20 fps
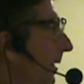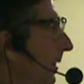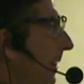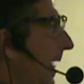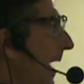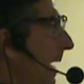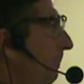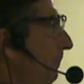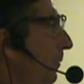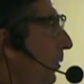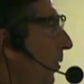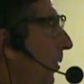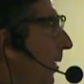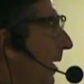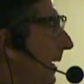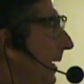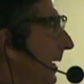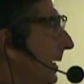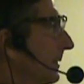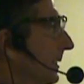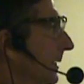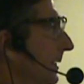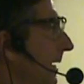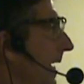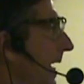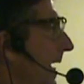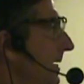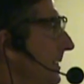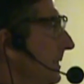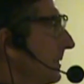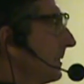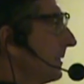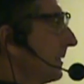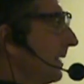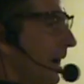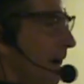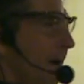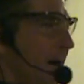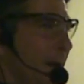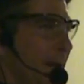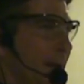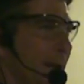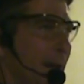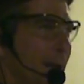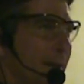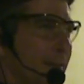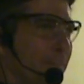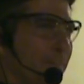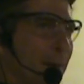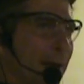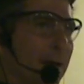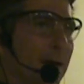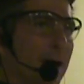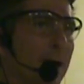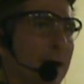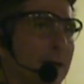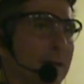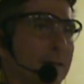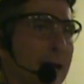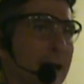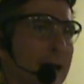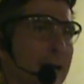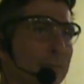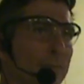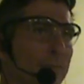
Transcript: That point is a nice area to make contact